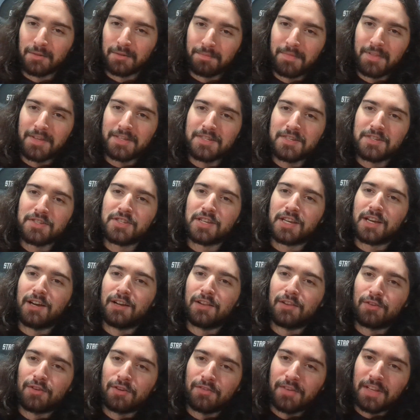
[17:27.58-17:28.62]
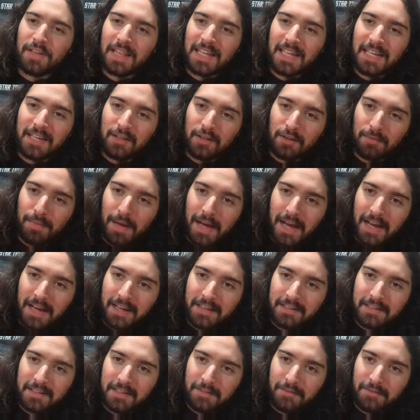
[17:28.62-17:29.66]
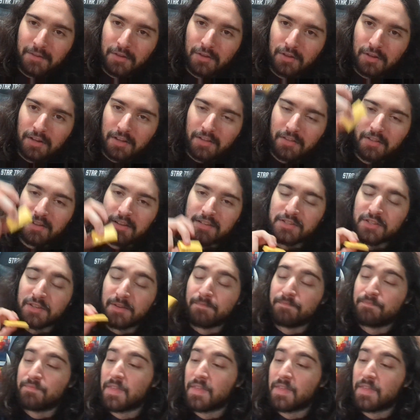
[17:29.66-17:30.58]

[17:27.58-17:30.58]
This is the color of a legal pad. If you look at this.